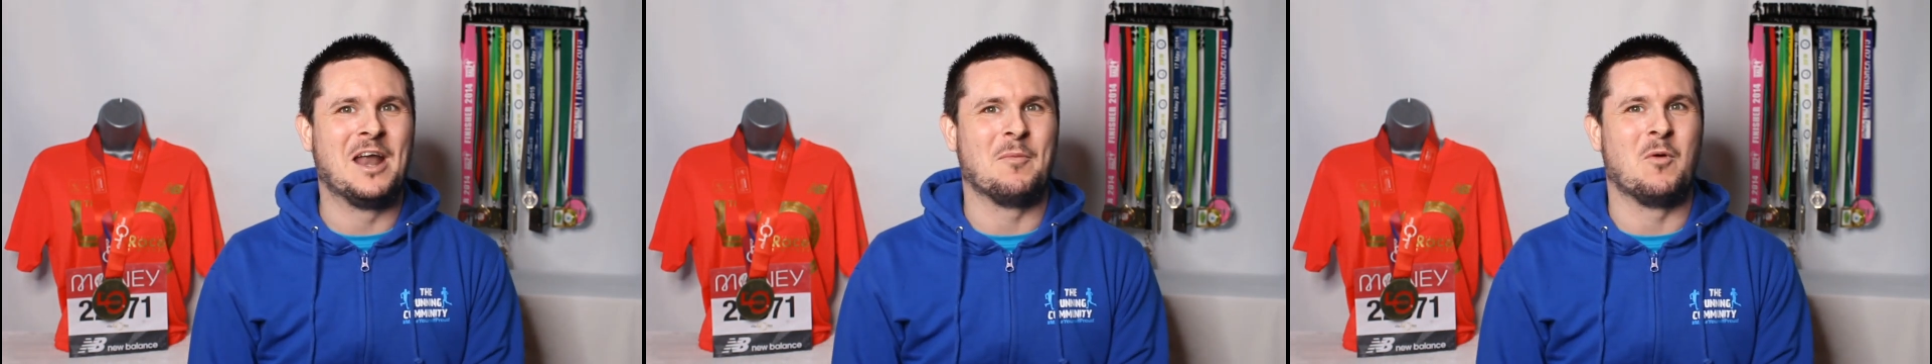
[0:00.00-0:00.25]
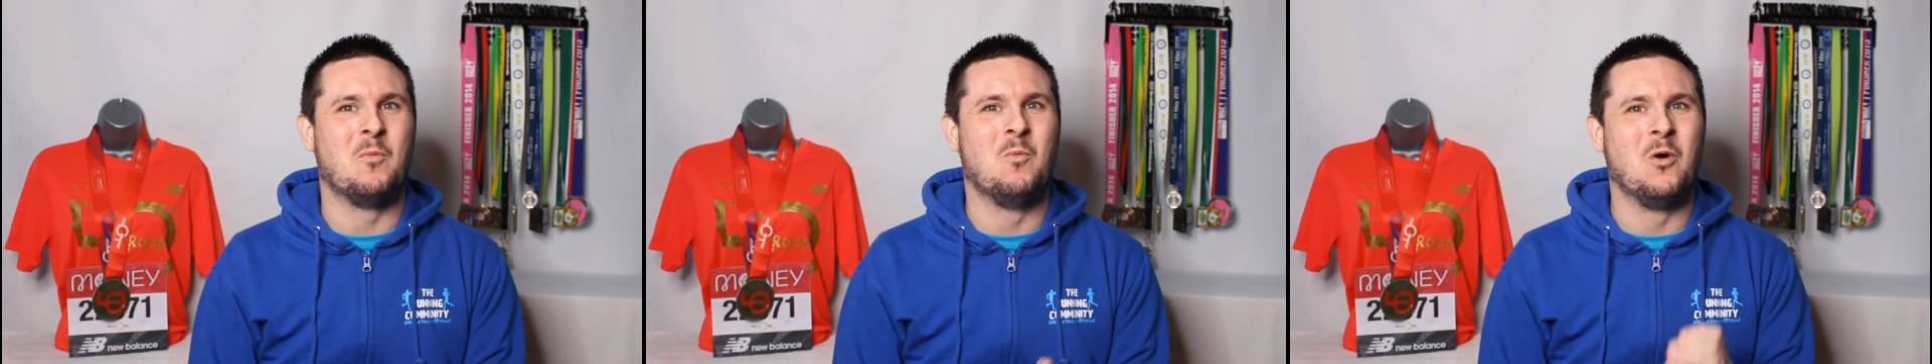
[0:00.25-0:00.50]
up
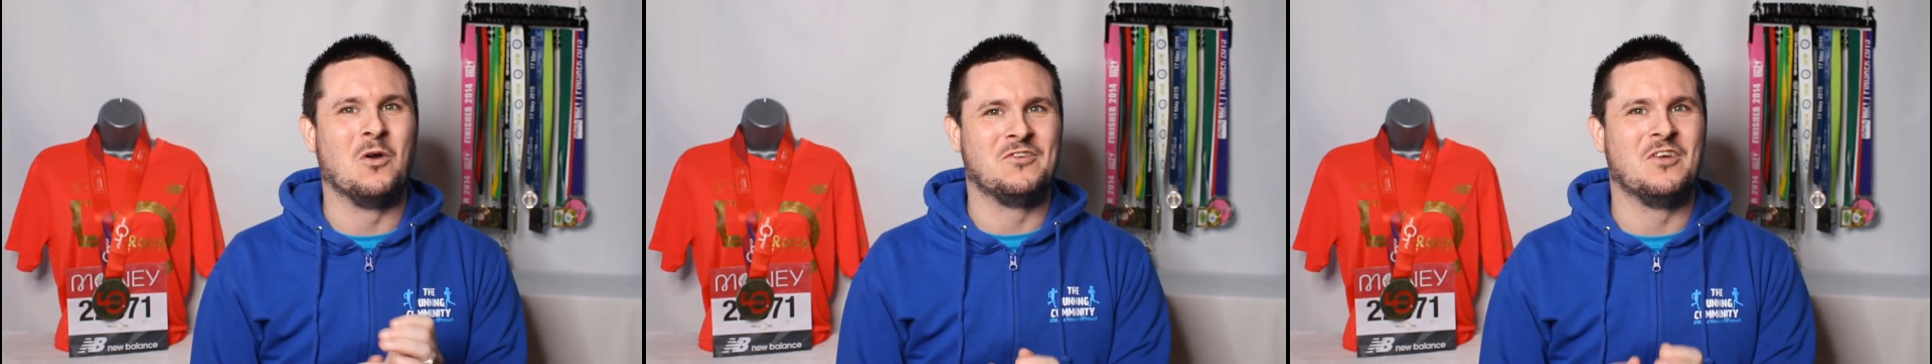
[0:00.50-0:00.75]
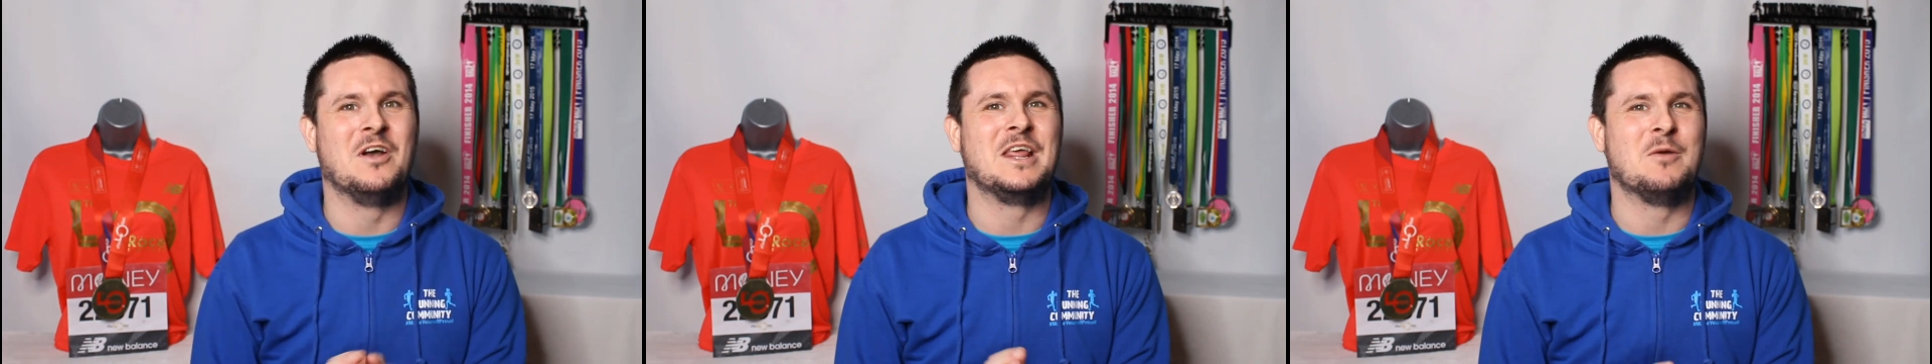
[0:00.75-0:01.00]
on what
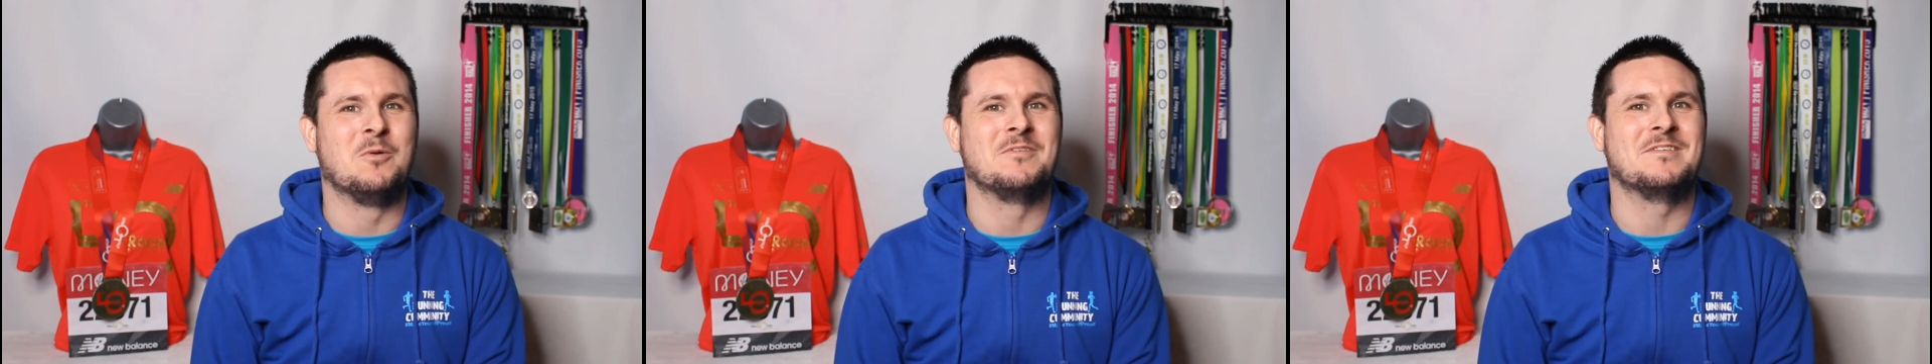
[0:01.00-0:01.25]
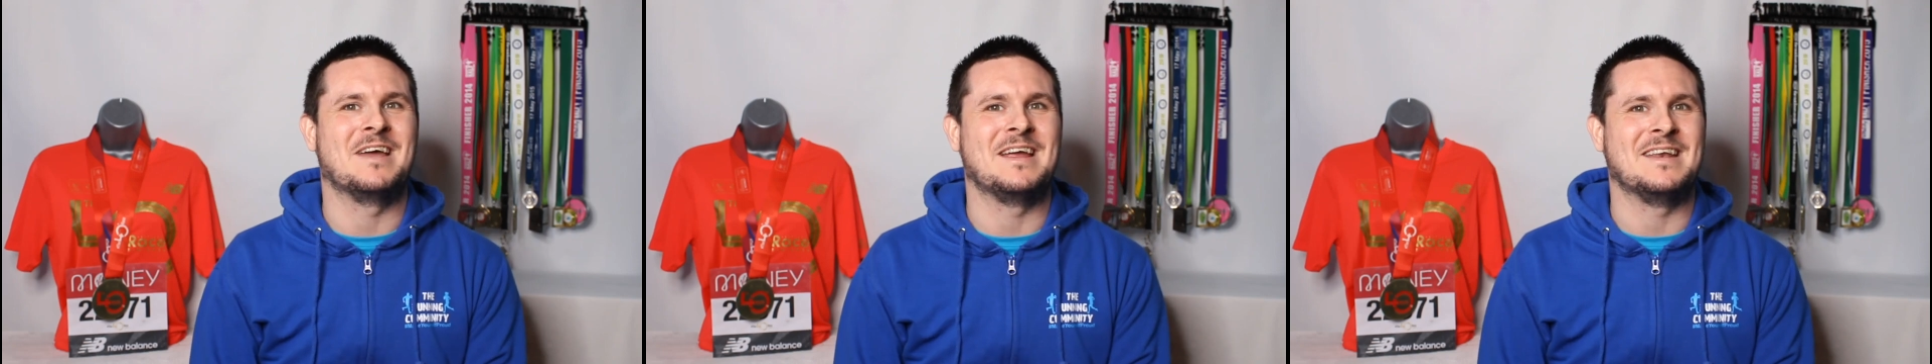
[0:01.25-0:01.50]
journey you want
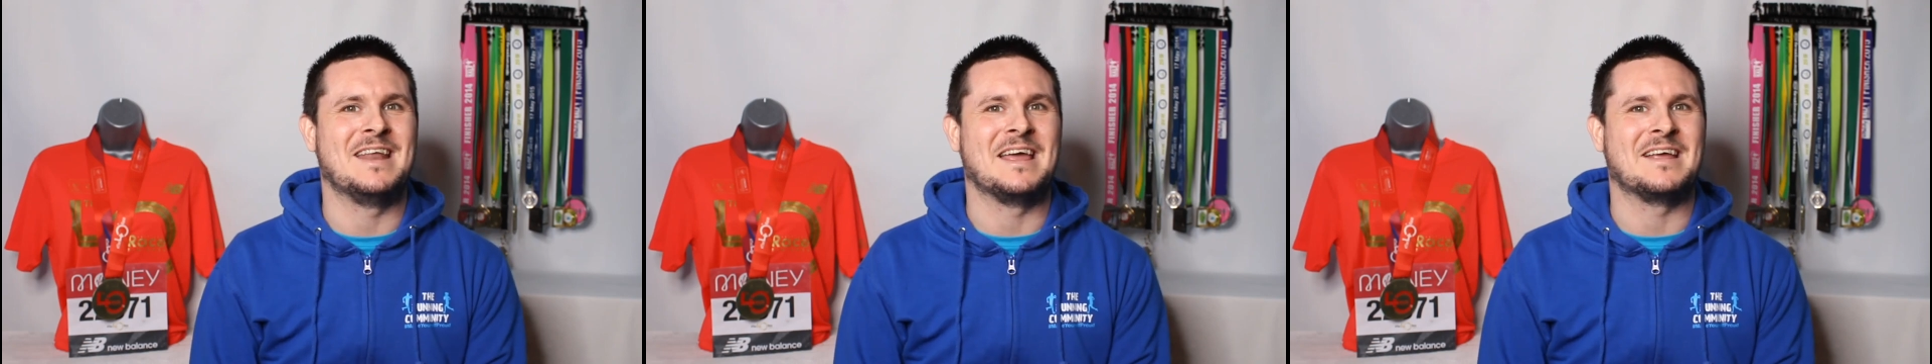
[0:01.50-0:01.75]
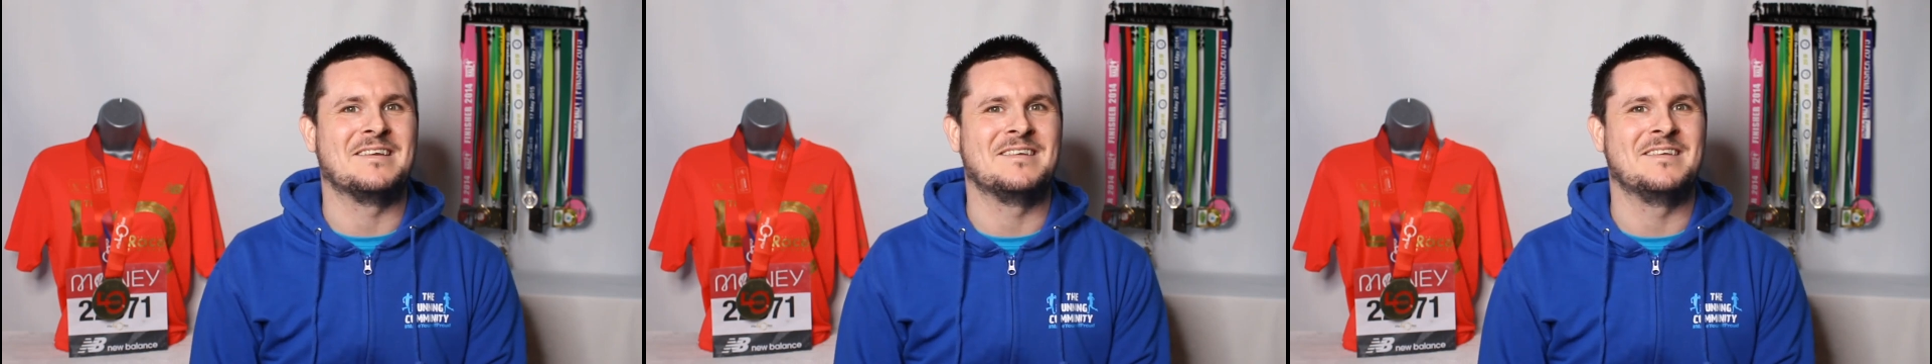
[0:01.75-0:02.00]
to take
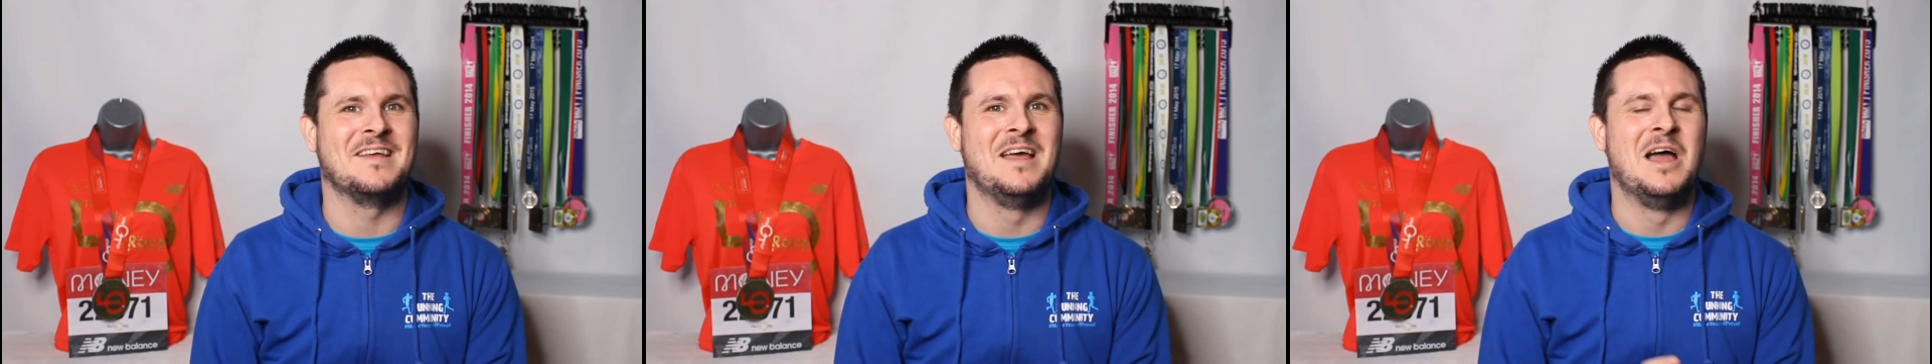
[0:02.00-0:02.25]
next.